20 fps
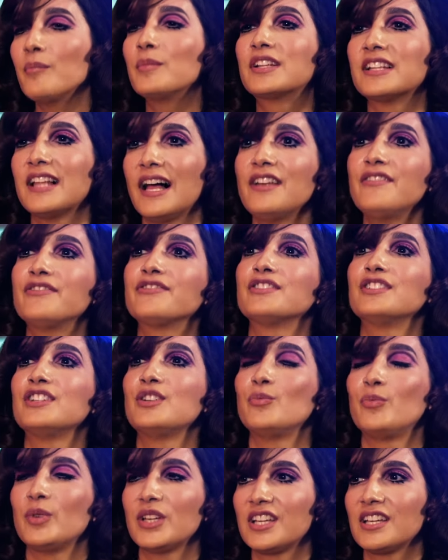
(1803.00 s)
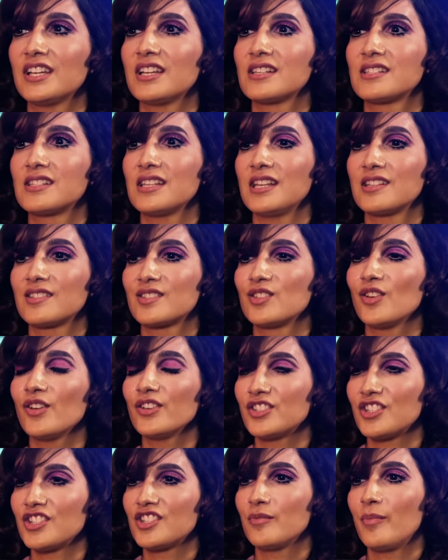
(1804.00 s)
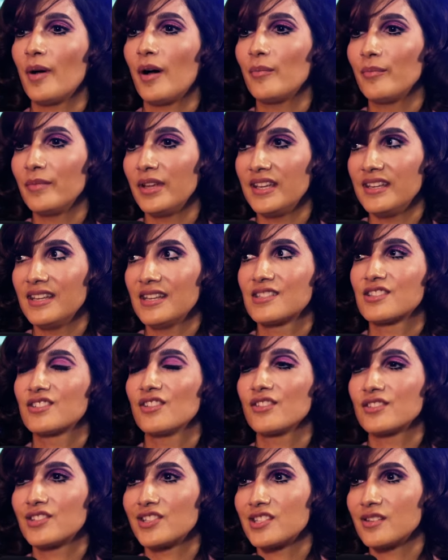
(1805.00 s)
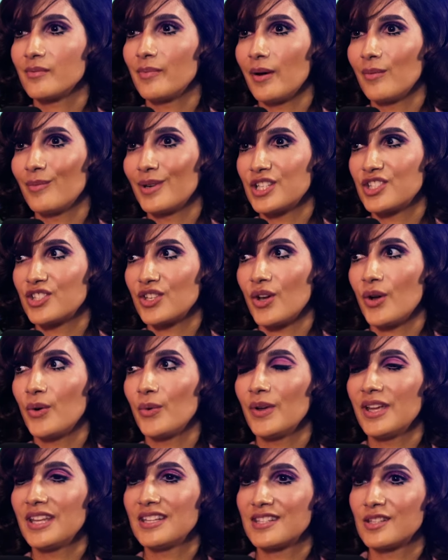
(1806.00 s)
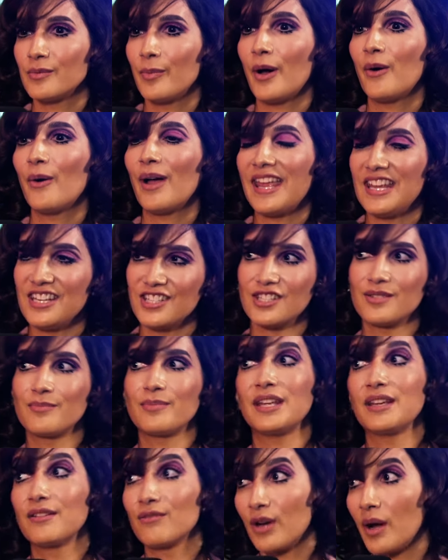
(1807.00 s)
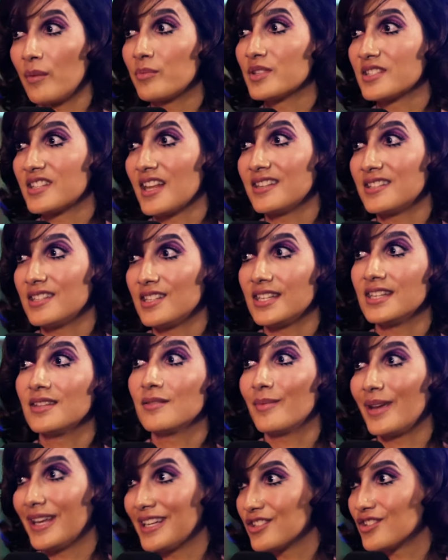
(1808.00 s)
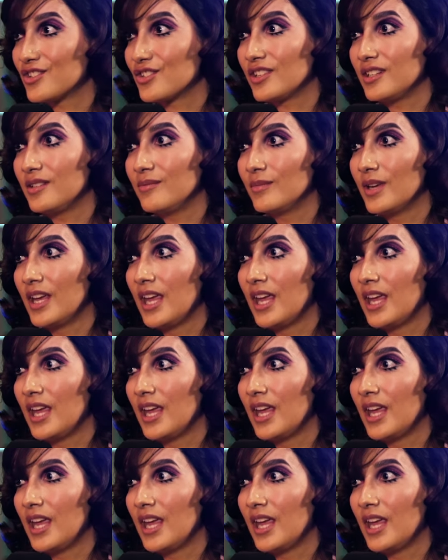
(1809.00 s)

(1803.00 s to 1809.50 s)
I'm glad for it, because it's not just about me, it's not just about my show, it's about Asians being represented in the mainstream.